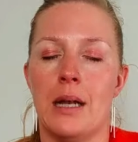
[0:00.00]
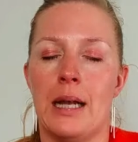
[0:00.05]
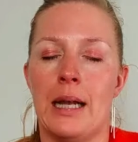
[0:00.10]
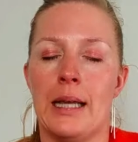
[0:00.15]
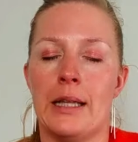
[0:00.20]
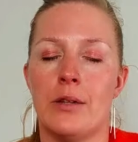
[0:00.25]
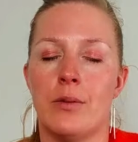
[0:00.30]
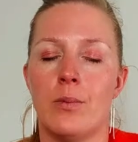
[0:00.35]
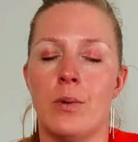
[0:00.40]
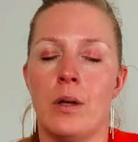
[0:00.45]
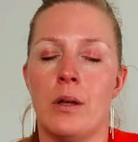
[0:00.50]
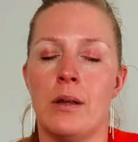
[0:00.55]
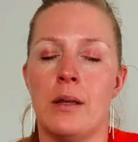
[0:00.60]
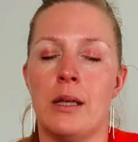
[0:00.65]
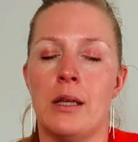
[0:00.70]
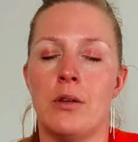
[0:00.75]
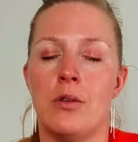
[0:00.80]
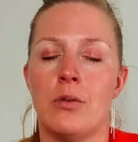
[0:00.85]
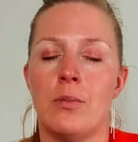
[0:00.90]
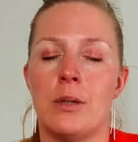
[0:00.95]
Let what
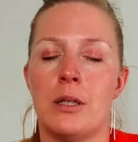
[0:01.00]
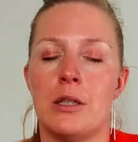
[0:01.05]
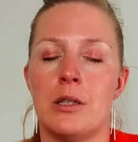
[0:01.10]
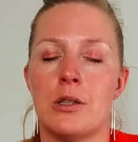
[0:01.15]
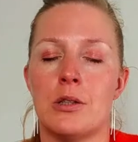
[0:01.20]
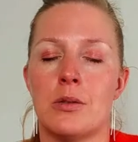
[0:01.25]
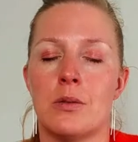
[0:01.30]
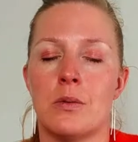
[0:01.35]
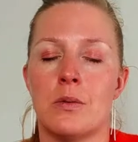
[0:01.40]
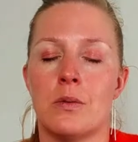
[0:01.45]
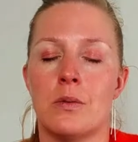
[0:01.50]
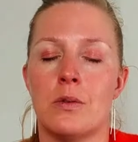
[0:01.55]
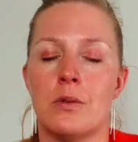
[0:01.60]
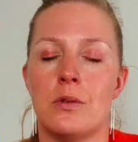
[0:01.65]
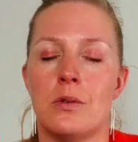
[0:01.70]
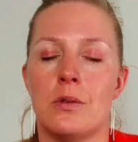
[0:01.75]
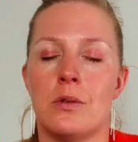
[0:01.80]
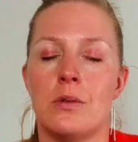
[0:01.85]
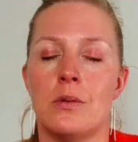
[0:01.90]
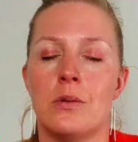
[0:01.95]
needs to be shown
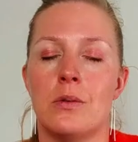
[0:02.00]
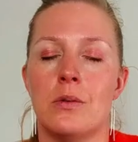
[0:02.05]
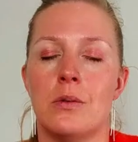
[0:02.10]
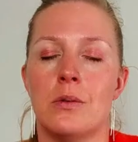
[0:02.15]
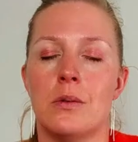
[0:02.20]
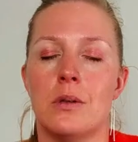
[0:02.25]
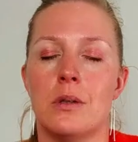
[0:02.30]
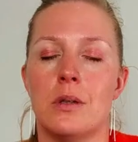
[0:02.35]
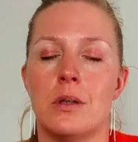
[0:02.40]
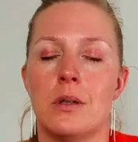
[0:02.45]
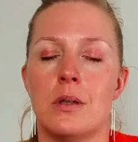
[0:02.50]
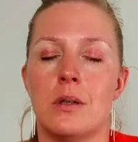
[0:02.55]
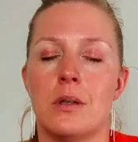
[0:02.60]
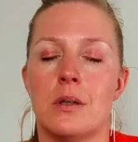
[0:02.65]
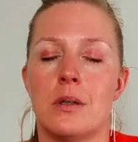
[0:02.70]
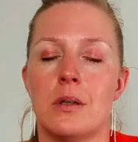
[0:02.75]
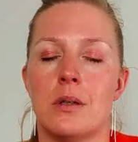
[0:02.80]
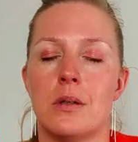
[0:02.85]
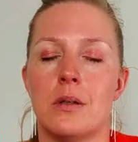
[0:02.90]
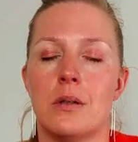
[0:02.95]
to you
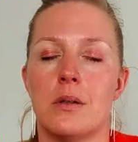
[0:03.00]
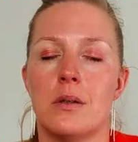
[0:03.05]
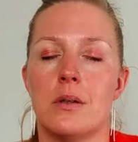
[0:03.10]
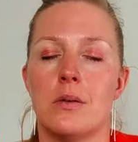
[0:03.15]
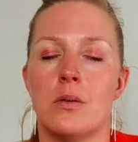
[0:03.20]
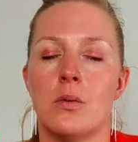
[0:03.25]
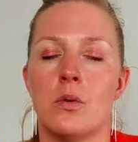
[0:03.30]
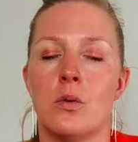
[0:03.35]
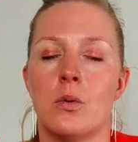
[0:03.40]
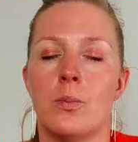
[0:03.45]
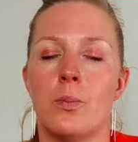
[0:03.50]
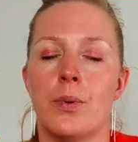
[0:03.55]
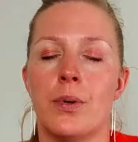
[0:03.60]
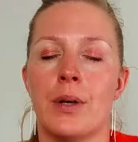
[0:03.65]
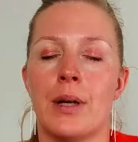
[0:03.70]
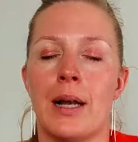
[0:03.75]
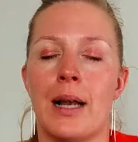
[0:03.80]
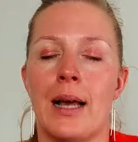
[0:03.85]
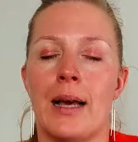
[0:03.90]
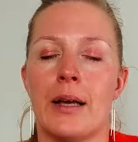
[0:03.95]

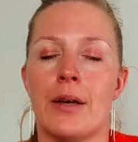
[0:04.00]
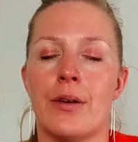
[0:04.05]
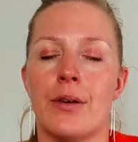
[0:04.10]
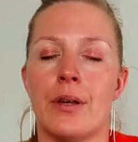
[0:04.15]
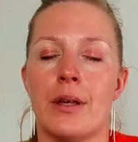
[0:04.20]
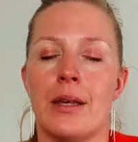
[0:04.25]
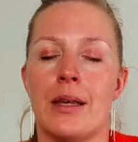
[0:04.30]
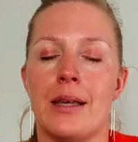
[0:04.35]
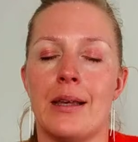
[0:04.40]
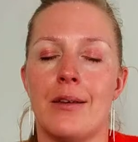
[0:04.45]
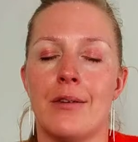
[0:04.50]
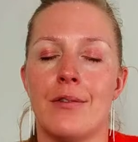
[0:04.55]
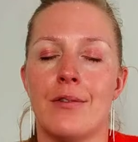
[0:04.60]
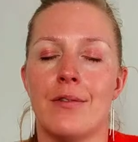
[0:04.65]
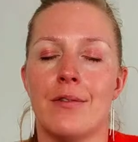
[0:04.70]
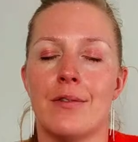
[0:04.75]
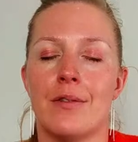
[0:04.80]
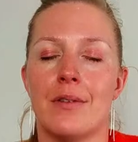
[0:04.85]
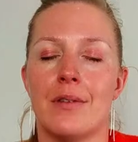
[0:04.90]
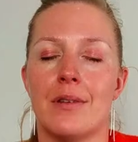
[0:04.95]
open like a
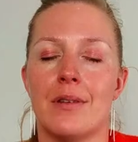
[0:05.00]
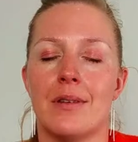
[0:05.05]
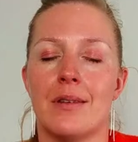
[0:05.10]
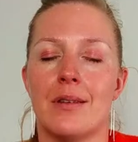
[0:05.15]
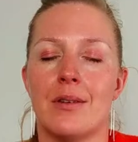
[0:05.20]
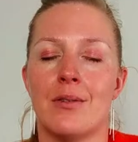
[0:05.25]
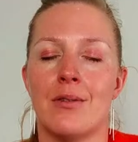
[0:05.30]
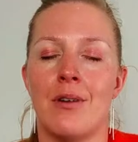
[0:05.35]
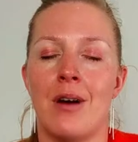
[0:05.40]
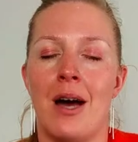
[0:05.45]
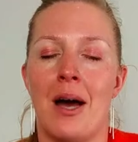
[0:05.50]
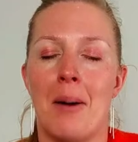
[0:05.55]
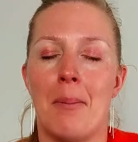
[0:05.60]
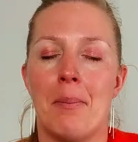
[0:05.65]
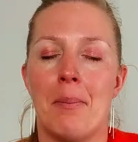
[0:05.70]
gift wrap